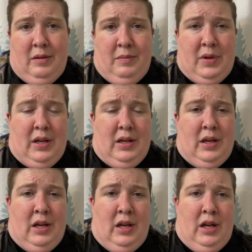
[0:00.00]
but
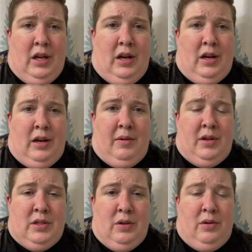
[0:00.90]
uh,
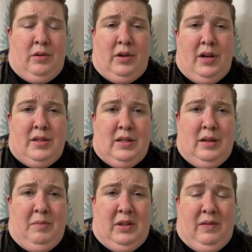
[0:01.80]
also across,
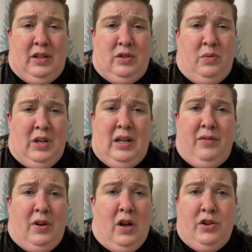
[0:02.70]
I believe, like 20
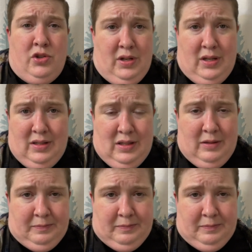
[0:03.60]
different countries.